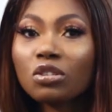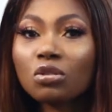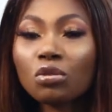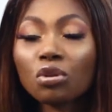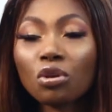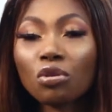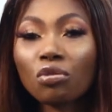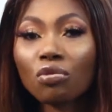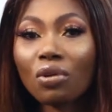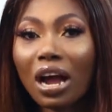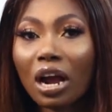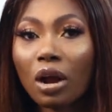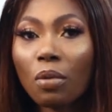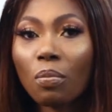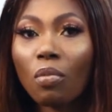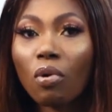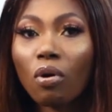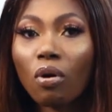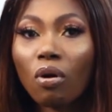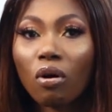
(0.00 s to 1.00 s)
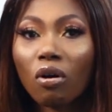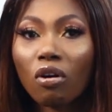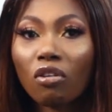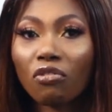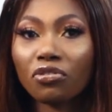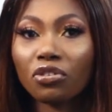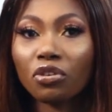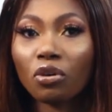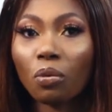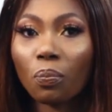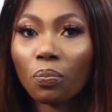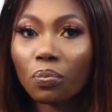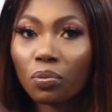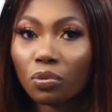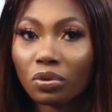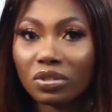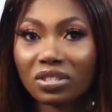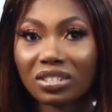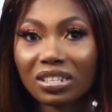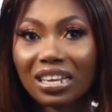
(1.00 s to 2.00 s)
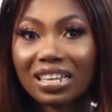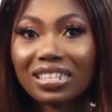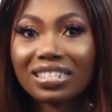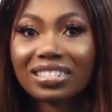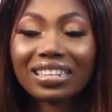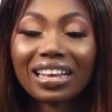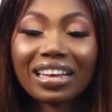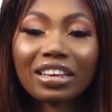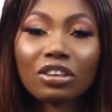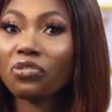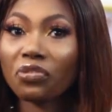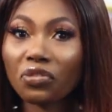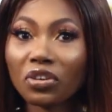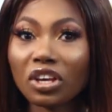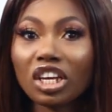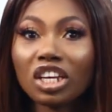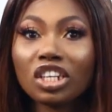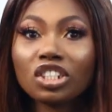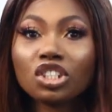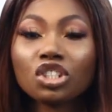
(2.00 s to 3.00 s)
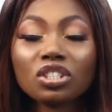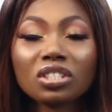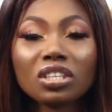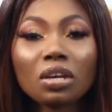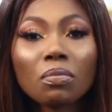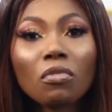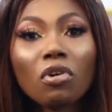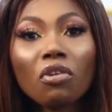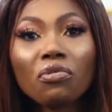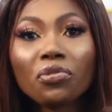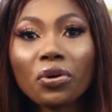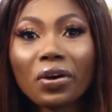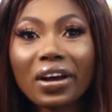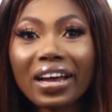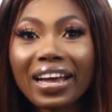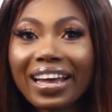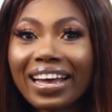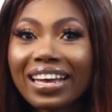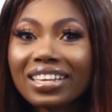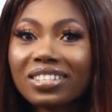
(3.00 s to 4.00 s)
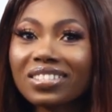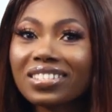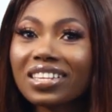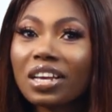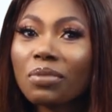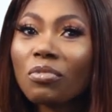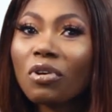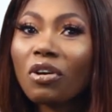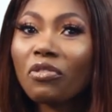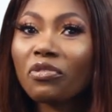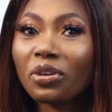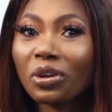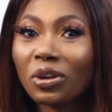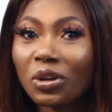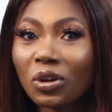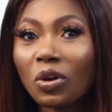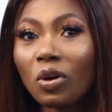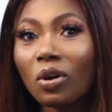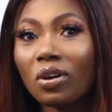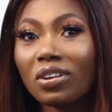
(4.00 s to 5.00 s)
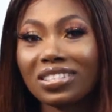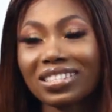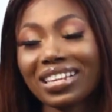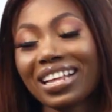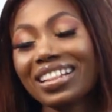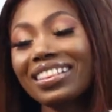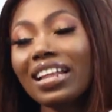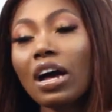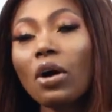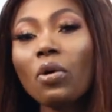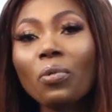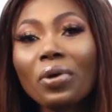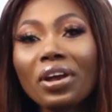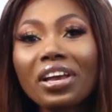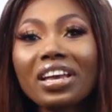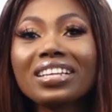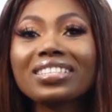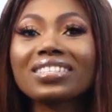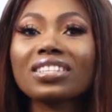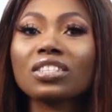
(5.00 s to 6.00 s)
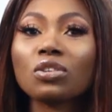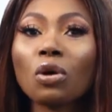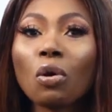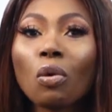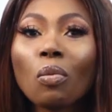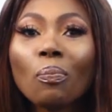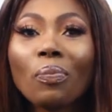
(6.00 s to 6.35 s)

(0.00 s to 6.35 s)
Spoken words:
So you rack more of your proteins like fish, you take more of your eggs, you take more of your nuts, and that way it is all